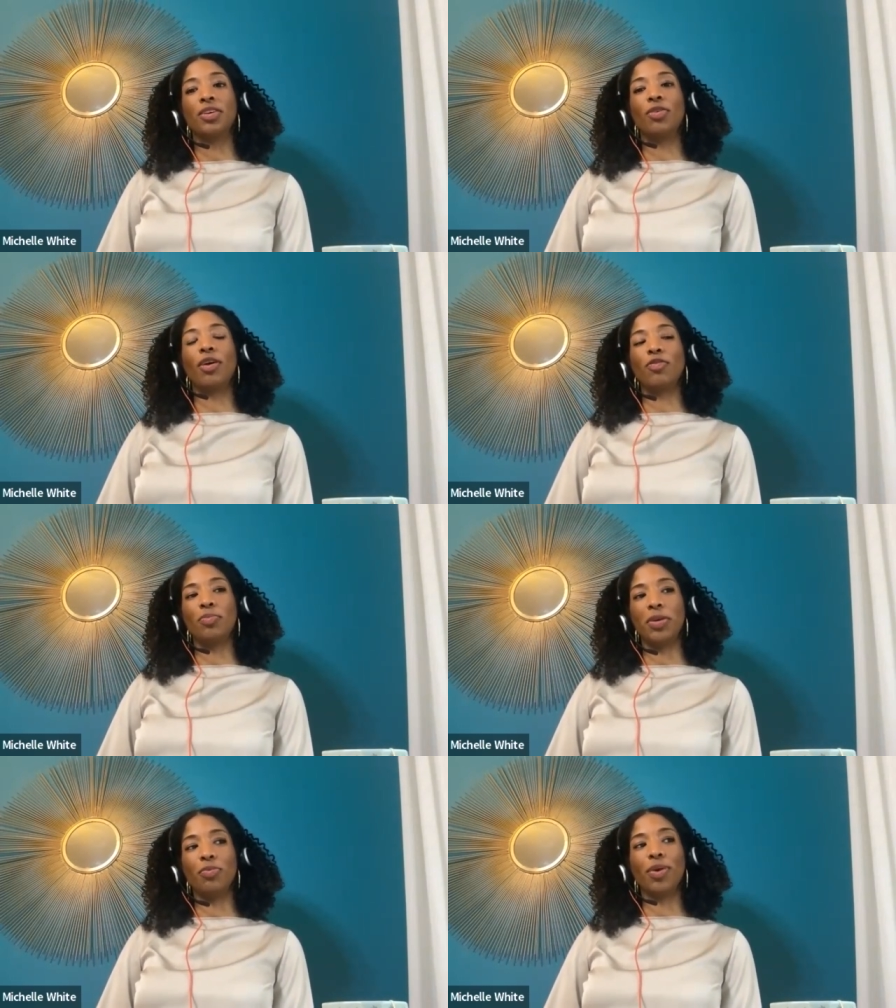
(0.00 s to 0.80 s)
you have to
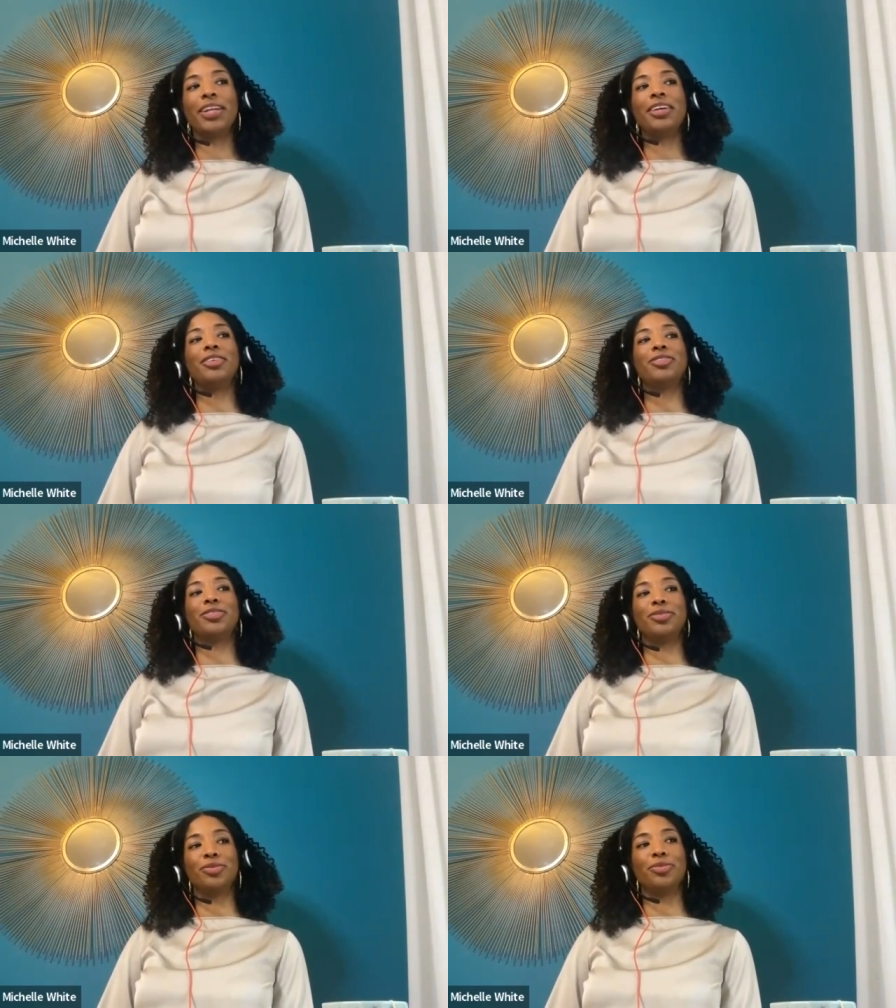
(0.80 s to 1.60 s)
be ready
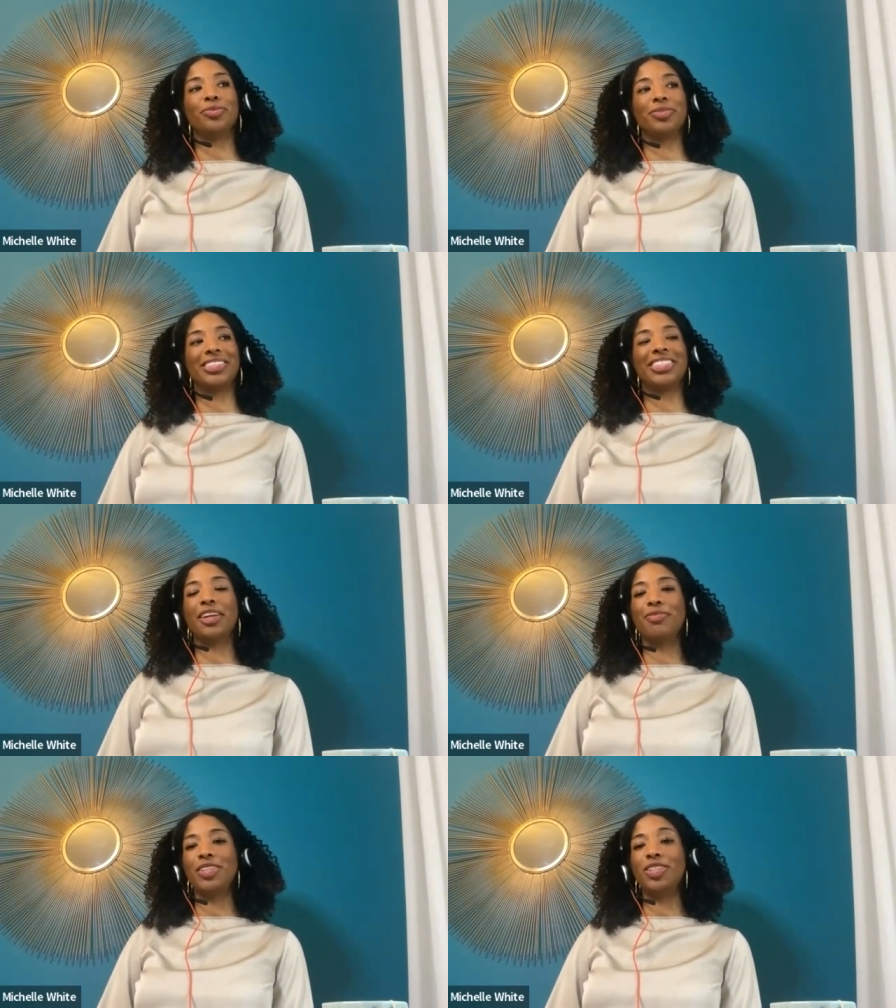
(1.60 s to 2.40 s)
to, it's
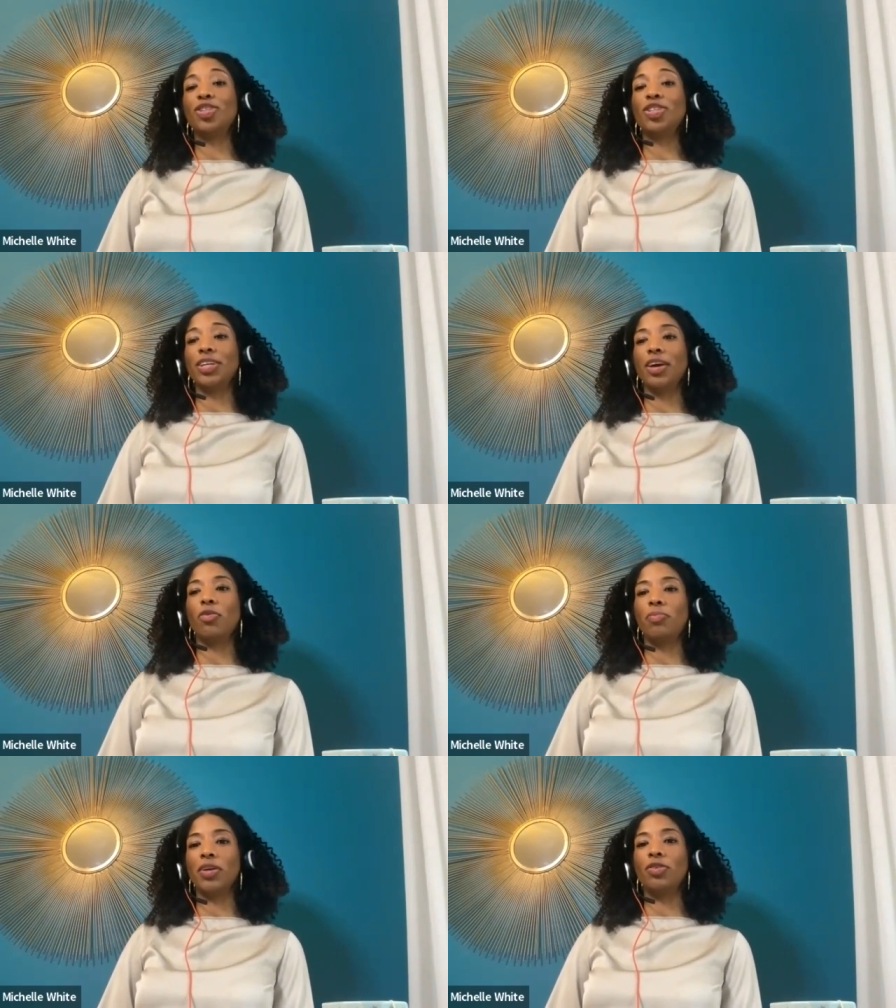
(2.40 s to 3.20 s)
not even dishing
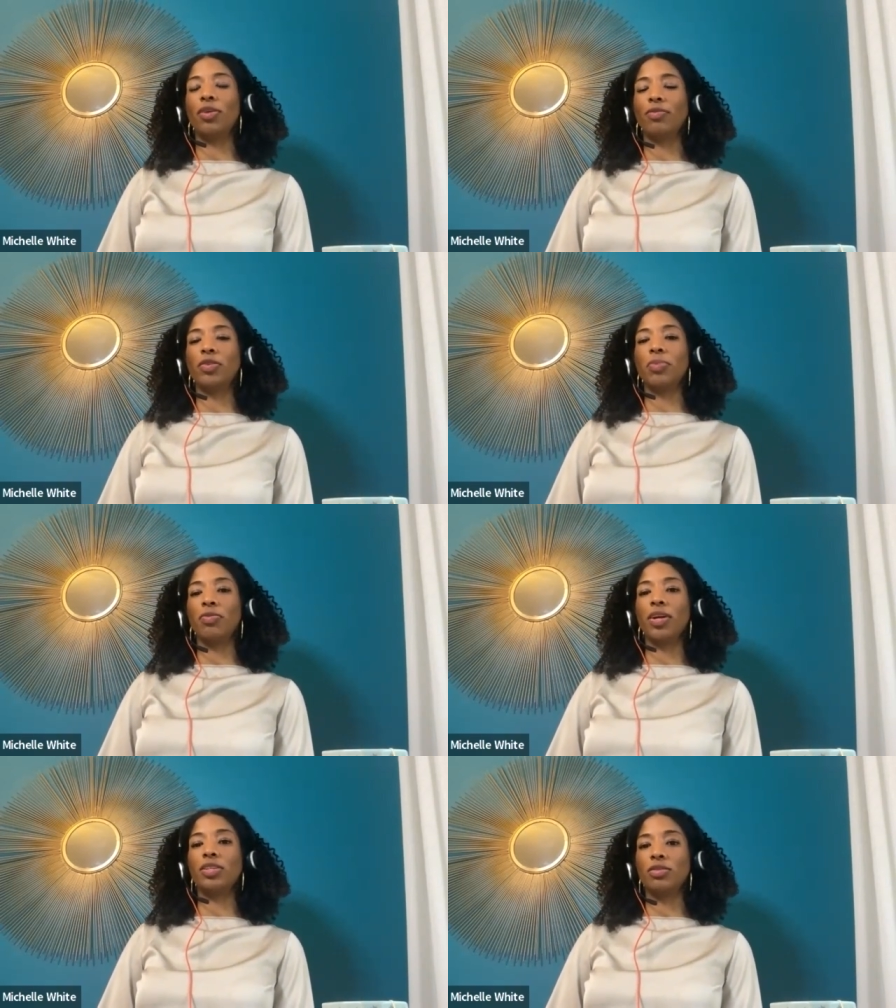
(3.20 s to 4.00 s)
out, but you have to be
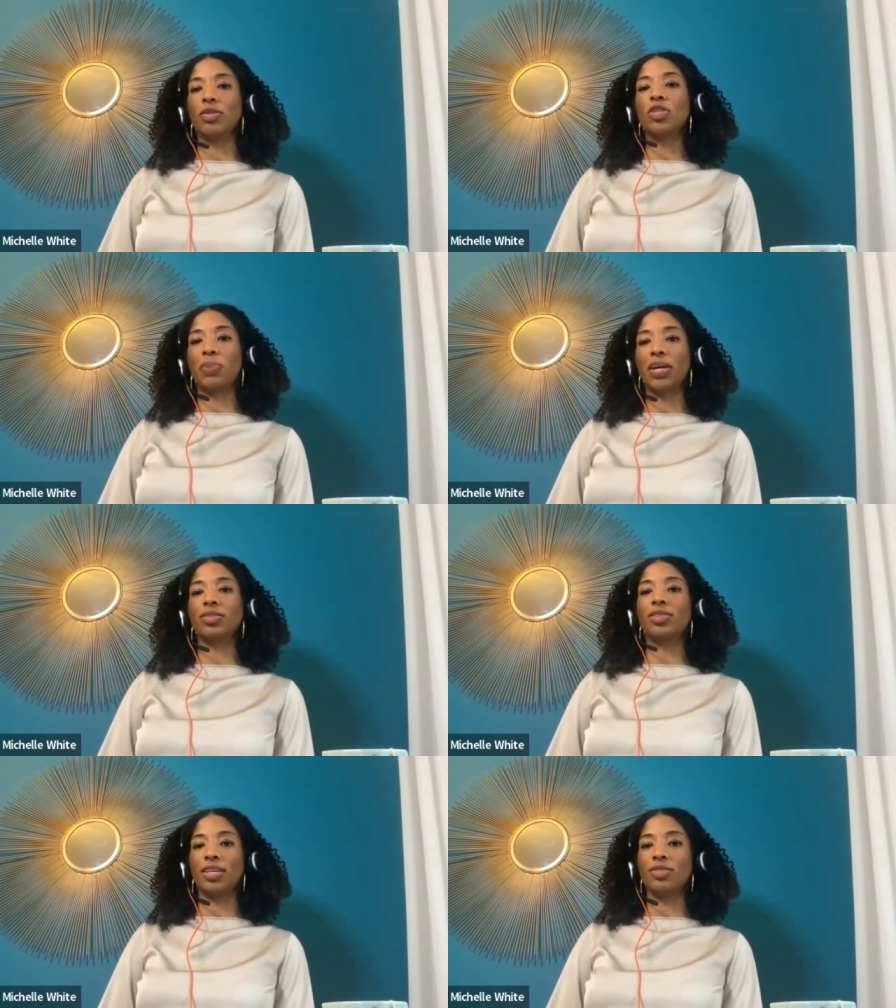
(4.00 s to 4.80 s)
ready to respect
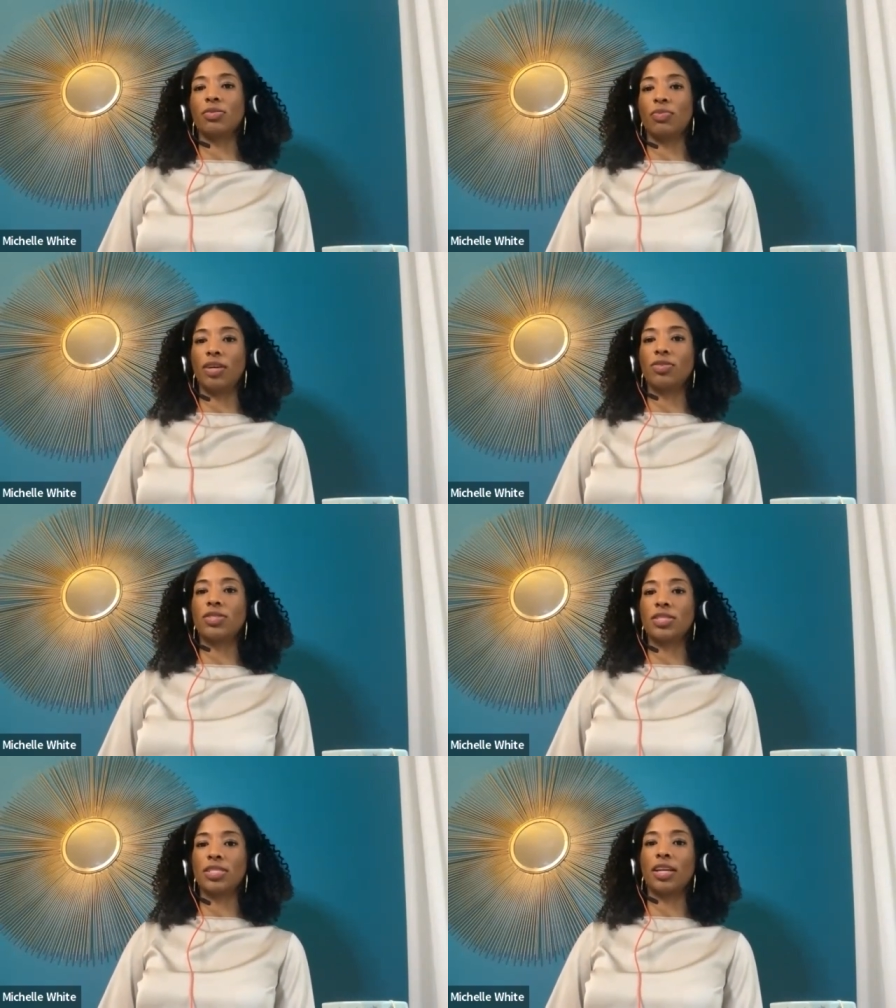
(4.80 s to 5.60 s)
that someone
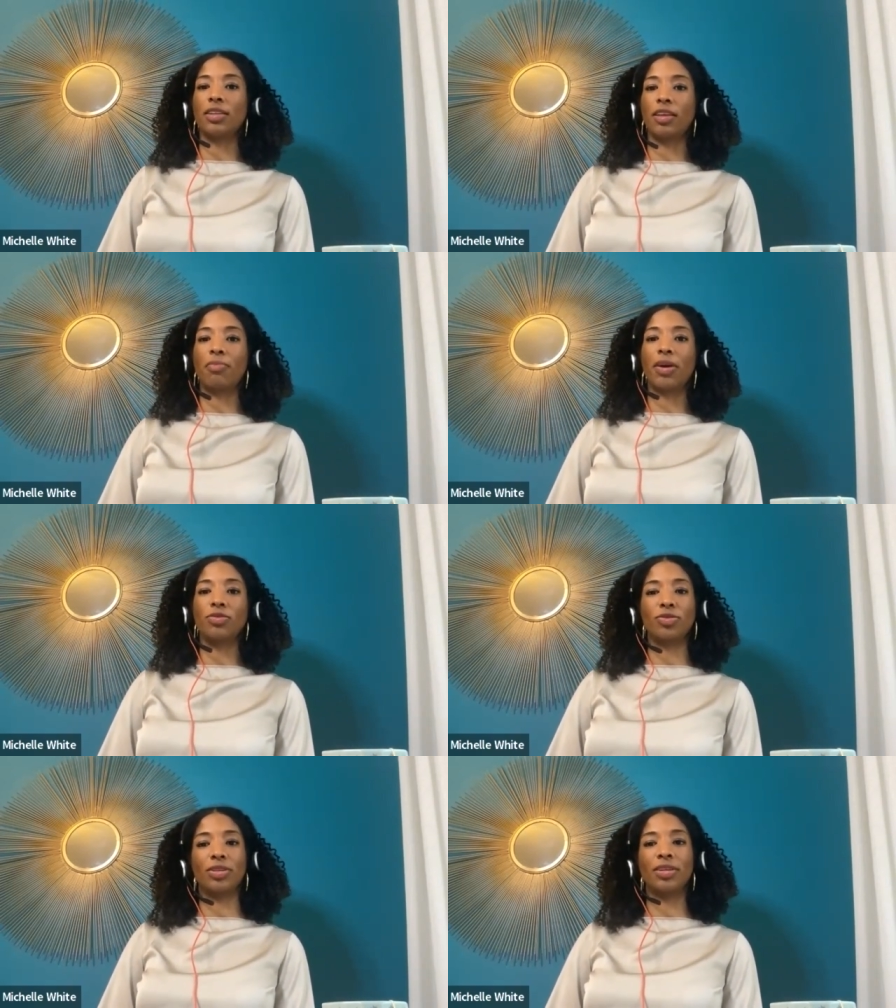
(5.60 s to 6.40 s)
else is setting that
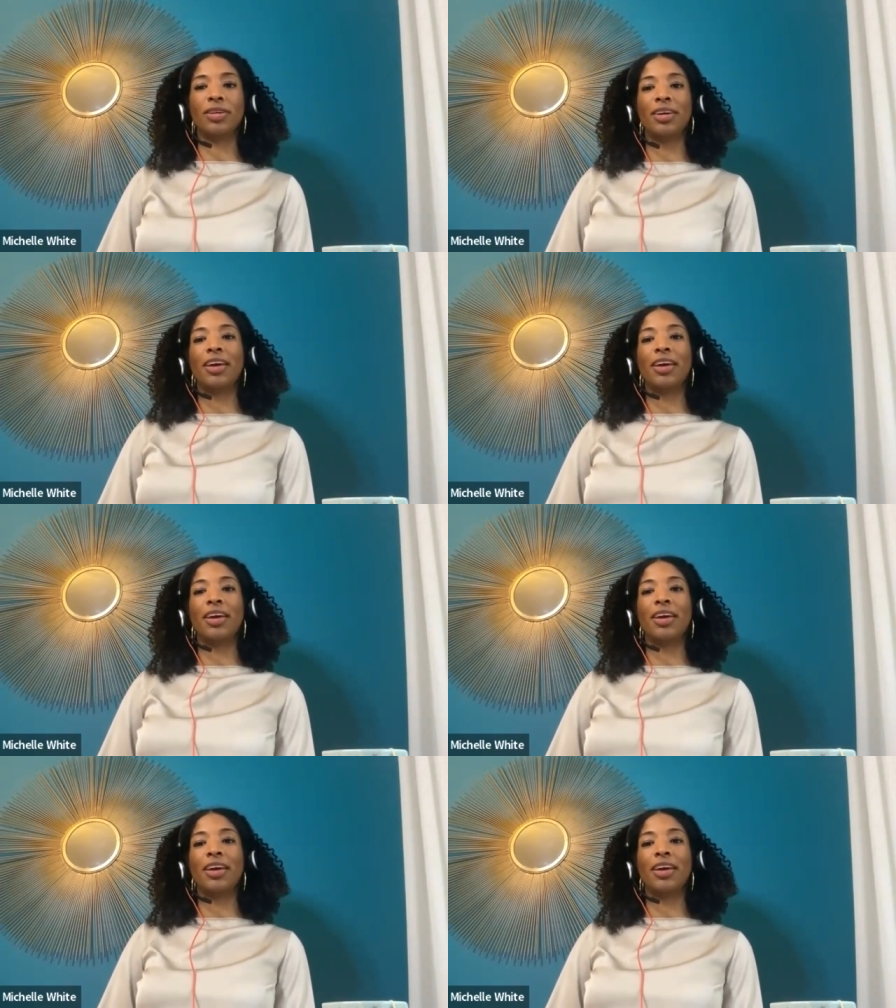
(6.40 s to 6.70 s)
boundary.